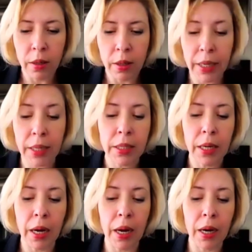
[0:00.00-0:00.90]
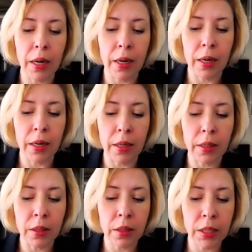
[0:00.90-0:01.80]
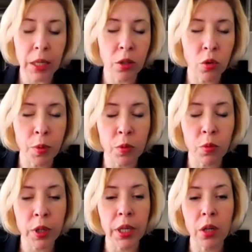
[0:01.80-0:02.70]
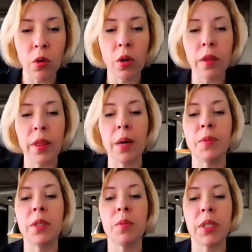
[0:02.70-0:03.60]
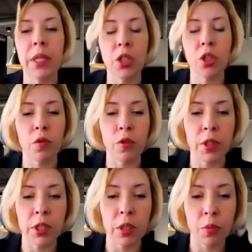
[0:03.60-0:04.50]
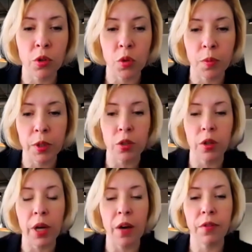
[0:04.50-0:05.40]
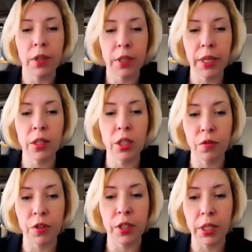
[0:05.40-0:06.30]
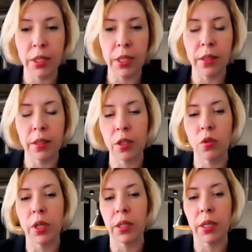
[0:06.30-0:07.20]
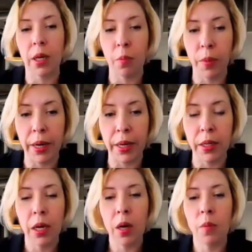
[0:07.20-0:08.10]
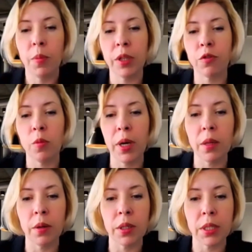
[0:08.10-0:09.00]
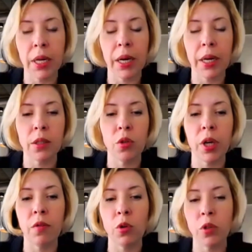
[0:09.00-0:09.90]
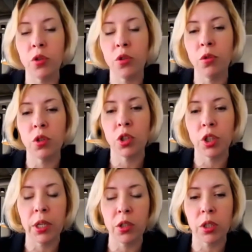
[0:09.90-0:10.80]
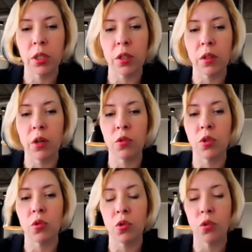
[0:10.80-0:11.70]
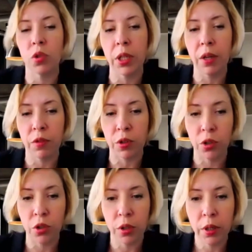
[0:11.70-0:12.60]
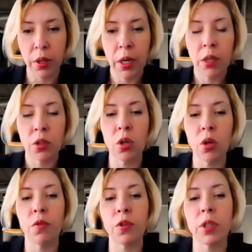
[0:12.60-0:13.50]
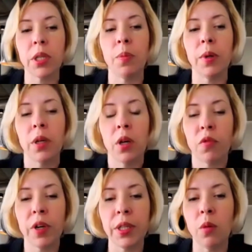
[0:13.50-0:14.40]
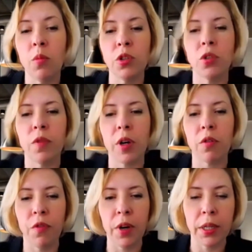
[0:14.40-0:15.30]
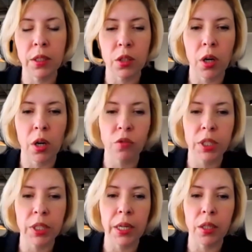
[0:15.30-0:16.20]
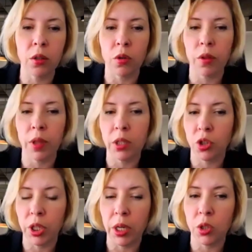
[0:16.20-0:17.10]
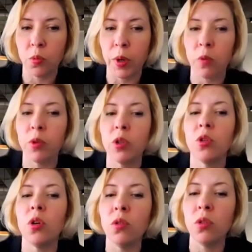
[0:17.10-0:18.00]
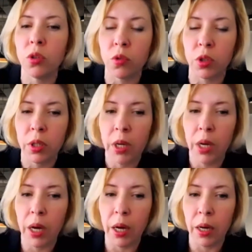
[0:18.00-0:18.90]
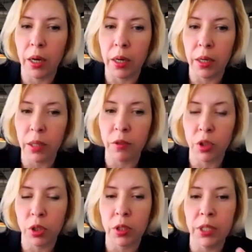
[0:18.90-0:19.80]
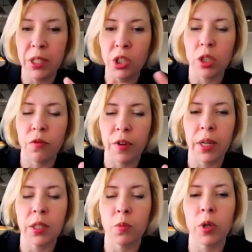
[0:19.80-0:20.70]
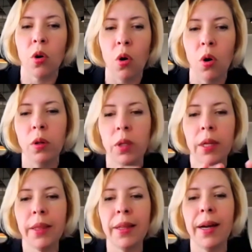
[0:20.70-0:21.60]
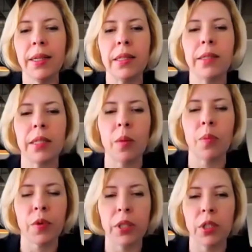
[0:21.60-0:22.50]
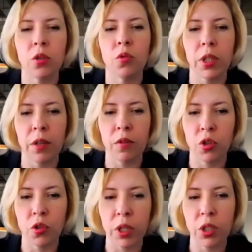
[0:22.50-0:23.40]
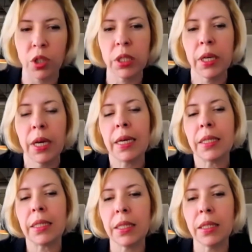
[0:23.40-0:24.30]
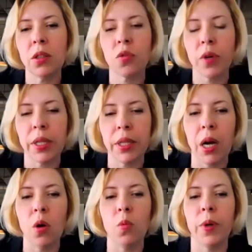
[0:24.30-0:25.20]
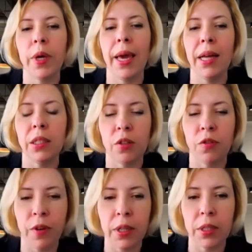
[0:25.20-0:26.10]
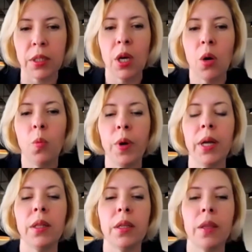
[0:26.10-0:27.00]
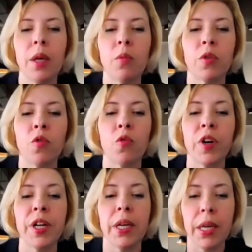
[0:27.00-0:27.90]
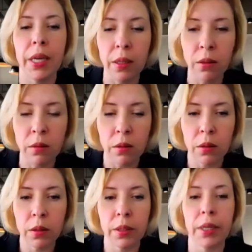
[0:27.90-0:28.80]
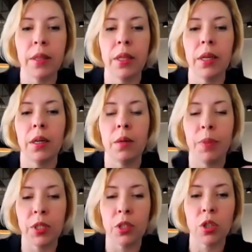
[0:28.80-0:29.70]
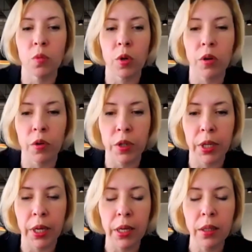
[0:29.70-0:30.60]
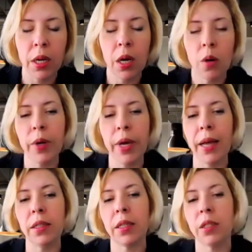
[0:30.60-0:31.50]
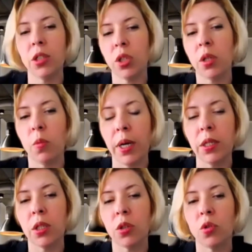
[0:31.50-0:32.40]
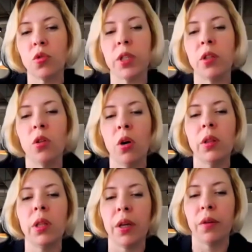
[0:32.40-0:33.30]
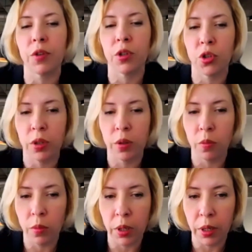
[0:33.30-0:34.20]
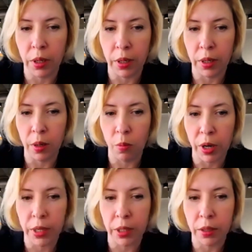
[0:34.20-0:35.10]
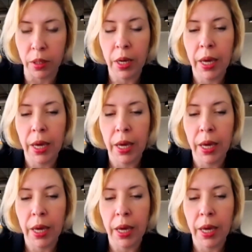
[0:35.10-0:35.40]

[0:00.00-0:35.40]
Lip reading: Yes, second group is working on the optimization of all these approaches, because you have 10 different ideas that you can combine, but from other side, you have only 2 exchanges that allows you to use leverage. So, for example, right now, most of our funds are residing on the exchange where we don't use leverage. The initial funds were all nicely separated to the leverage strategies. Since right now we added funds when they were already in, the positions were already in, we added additional ones to the non-leveraged market.